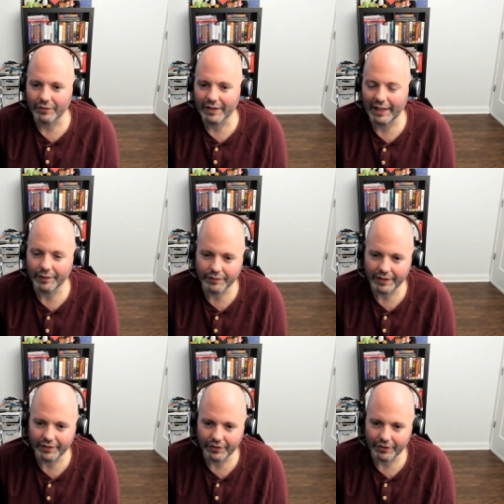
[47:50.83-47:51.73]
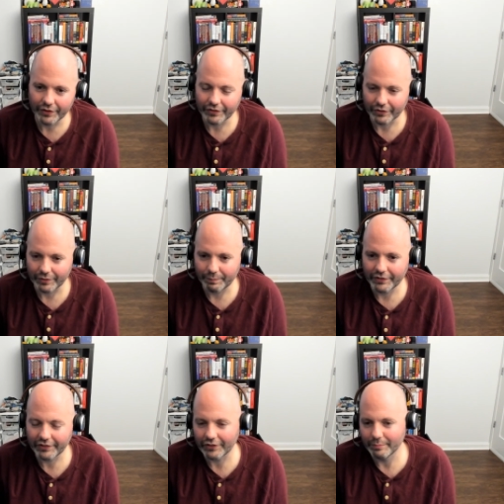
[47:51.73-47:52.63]
cloud vendors or
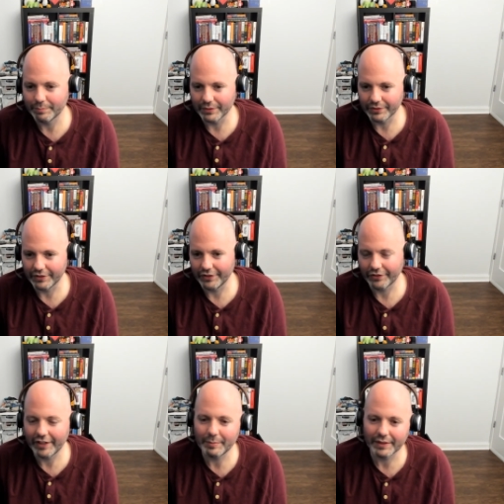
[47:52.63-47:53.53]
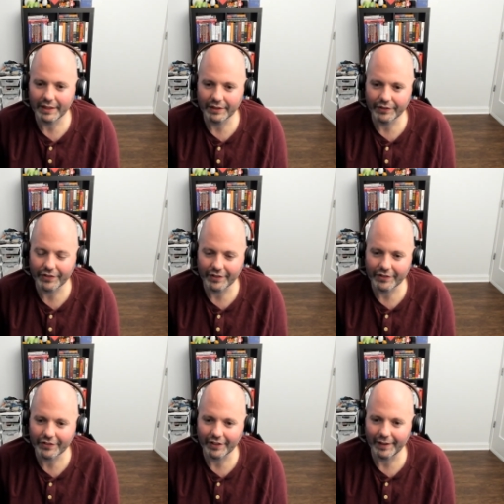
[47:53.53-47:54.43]
system builders or anybody else
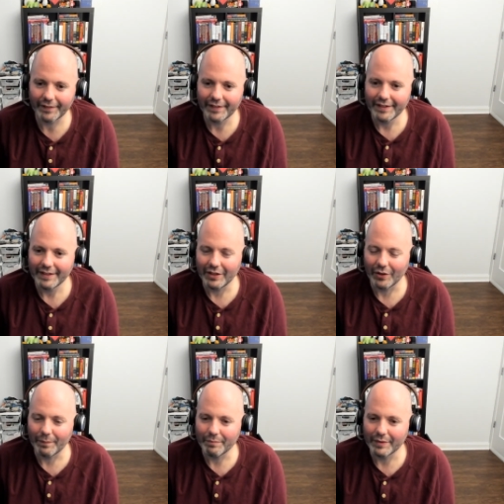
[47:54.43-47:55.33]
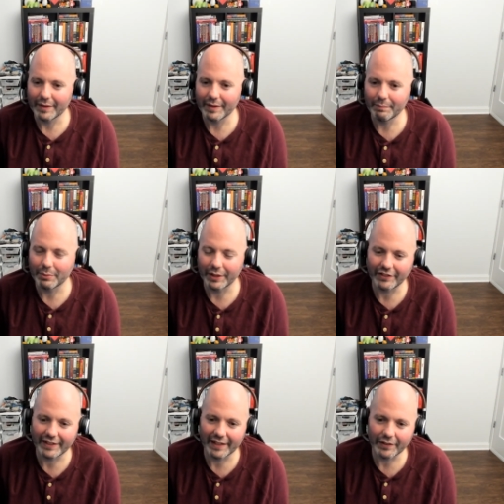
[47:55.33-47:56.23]
that's
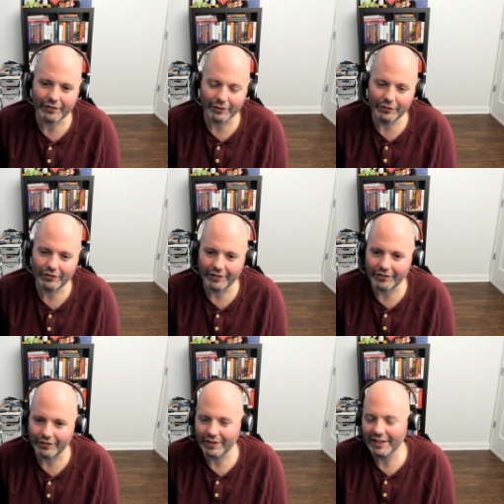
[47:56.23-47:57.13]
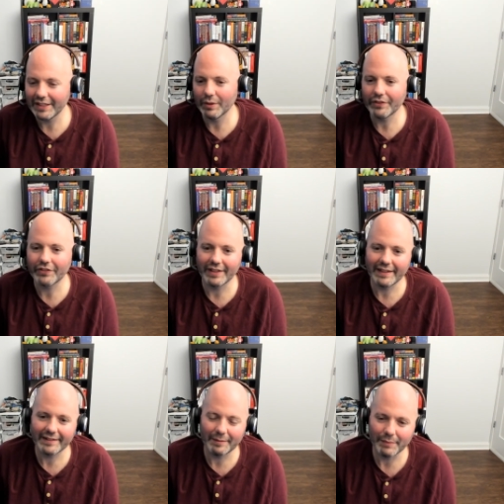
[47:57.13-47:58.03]
putting together solutions. You really want to
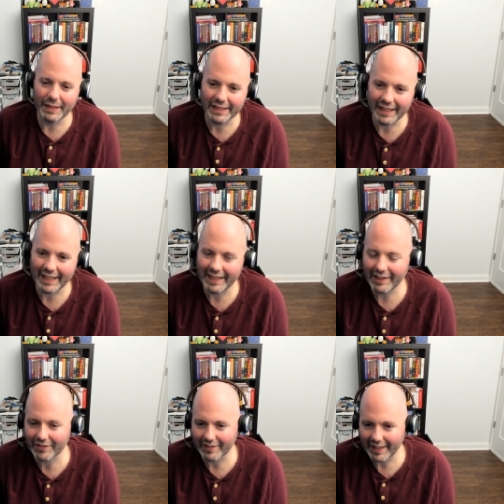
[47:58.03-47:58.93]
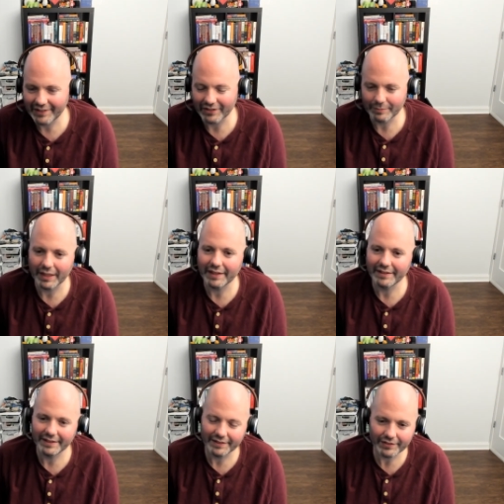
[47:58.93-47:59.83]
let them make as late or
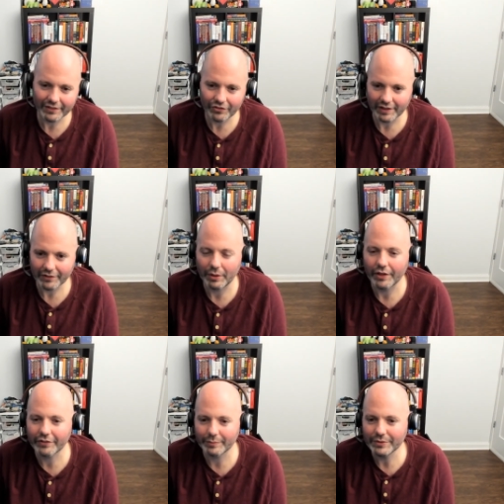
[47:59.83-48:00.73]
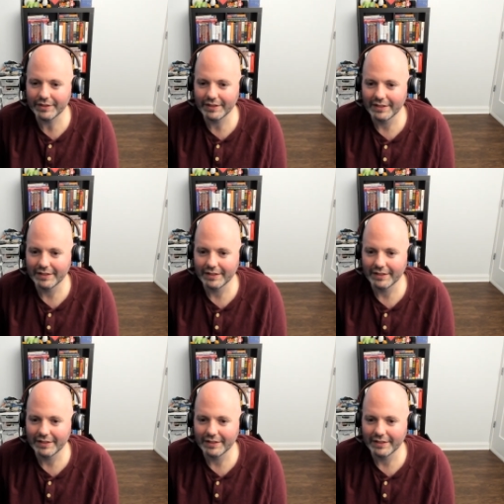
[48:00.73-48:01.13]
binding decision as possible.